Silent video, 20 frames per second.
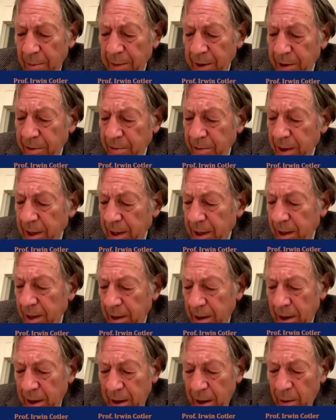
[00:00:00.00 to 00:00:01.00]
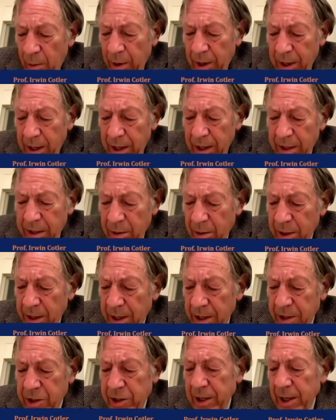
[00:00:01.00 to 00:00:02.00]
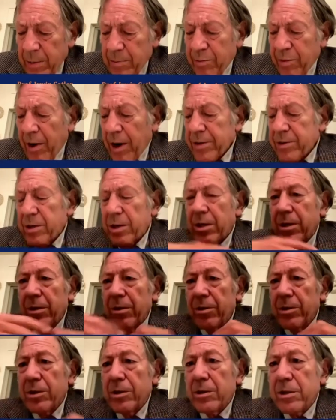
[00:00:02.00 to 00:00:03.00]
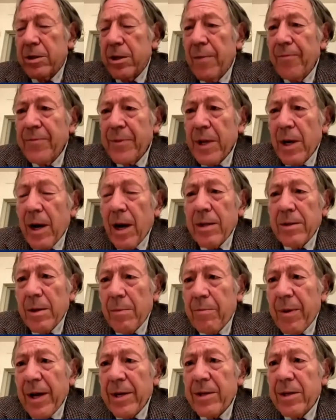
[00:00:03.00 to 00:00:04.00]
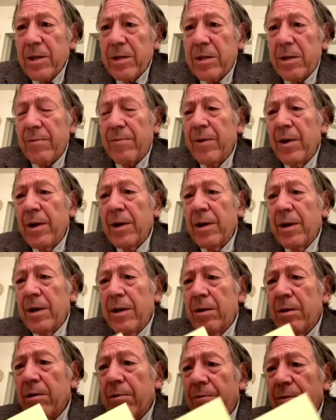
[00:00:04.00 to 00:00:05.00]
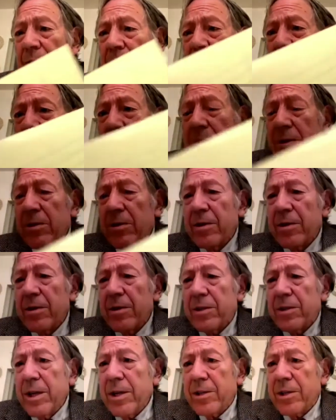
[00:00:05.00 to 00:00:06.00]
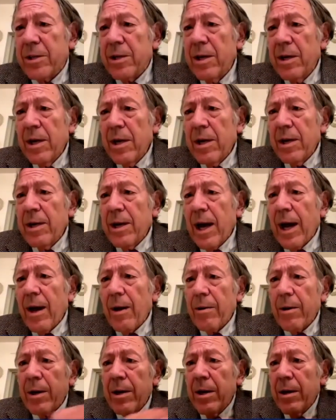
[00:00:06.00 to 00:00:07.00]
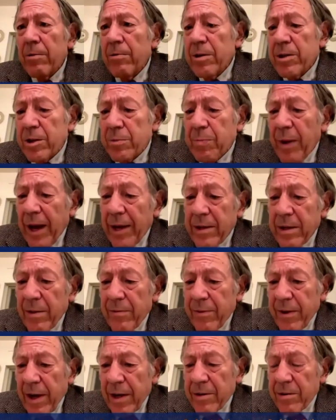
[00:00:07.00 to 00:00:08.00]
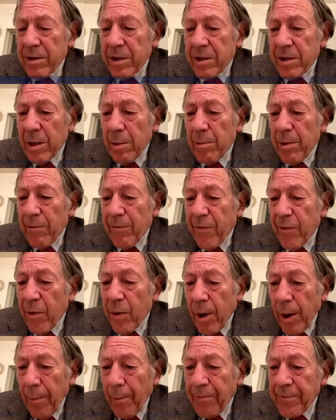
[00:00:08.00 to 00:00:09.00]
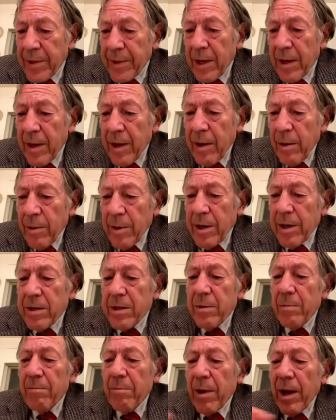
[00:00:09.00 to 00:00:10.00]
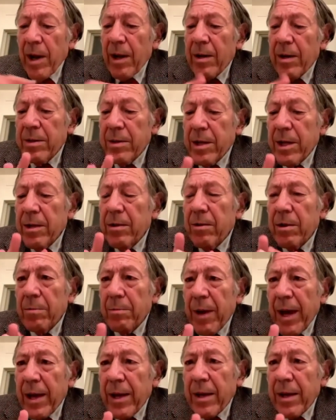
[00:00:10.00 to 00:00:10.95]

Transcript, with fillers: Number three, we need to initiate prosecutions on the basis of universal jurisdiction in our respective countries. Number four, we need to continue to